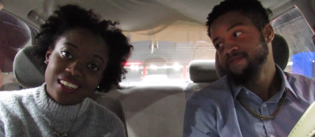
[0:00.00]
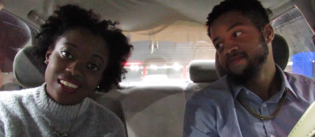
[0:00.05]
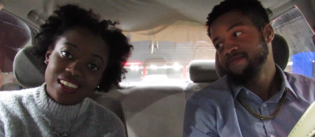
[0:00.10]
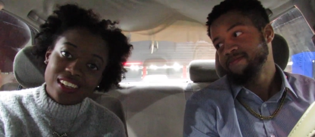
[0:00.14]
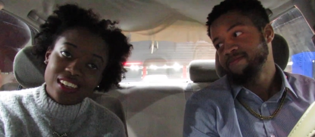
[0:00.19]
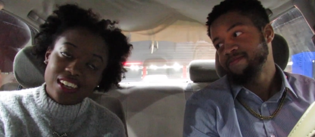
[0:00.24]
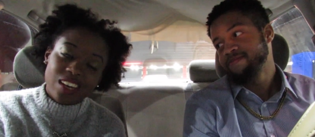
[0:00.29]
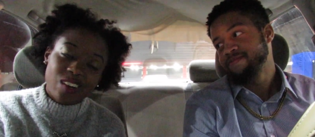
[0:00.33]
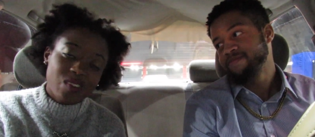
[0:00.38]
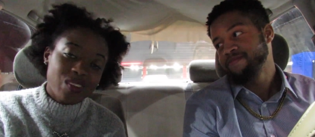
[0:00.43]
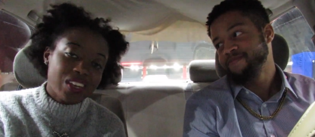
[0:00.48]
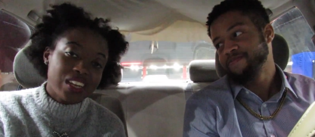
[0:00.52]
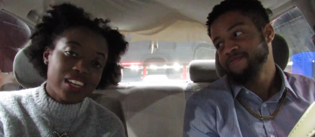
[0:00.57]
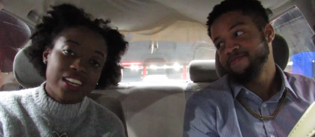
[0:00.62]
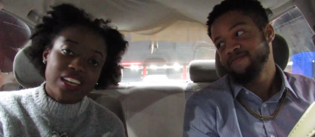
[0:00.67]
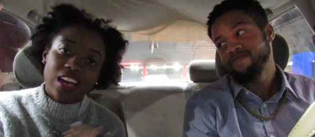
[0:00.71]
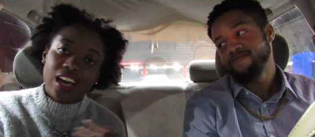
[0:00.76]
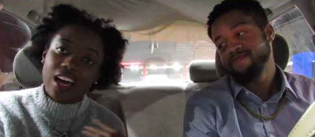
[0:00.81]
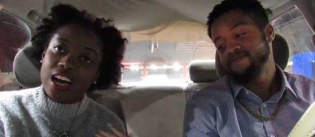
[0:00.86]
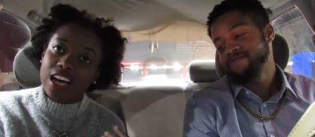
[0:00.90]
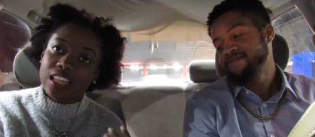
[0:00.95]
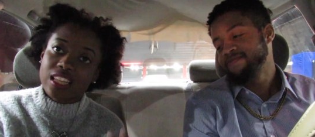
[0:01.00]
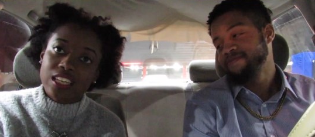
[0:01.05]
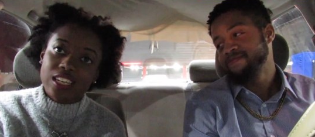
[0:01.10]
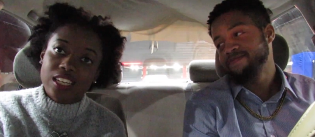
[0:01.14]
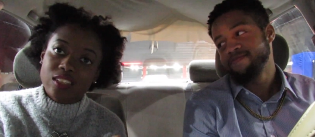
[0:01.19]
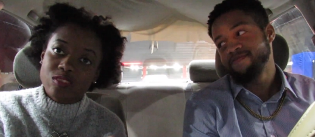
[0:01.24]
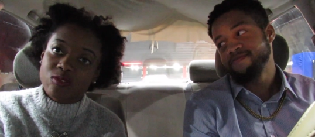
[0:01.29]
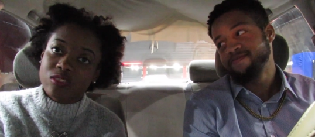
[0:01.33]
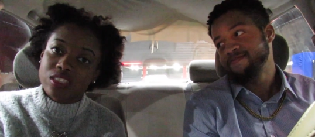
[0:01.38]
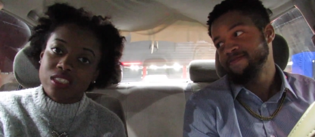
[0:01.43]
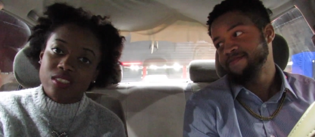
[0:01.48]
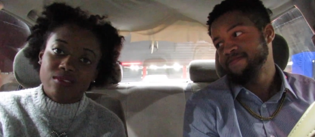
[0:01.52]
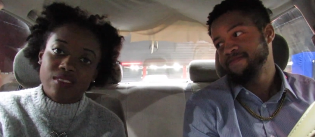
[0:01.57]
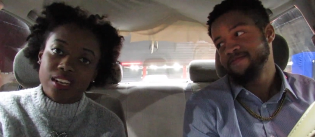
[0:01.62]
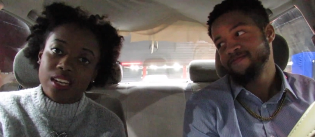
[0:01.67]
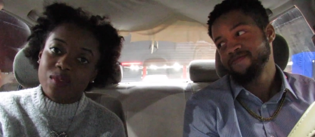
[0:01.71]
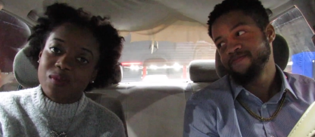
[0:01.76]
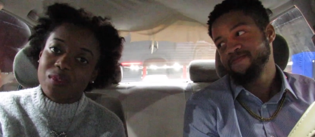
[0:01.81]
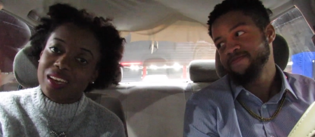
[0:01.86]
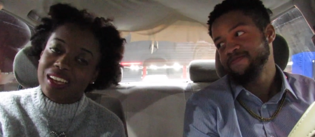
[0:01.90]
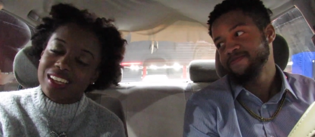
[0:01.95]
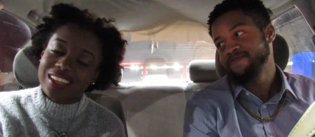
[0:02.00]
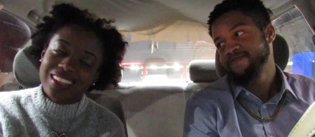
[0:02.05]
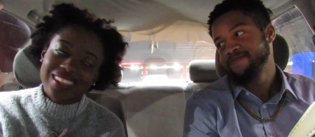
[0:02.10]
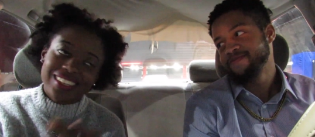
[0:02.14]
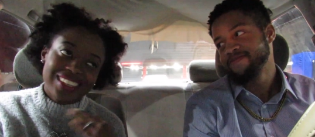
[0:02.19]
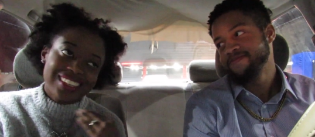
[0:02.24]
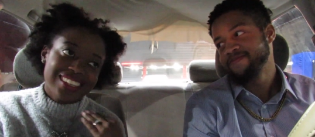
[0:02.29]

Speaker 1: You know, we're in college, mm. we're surrounded by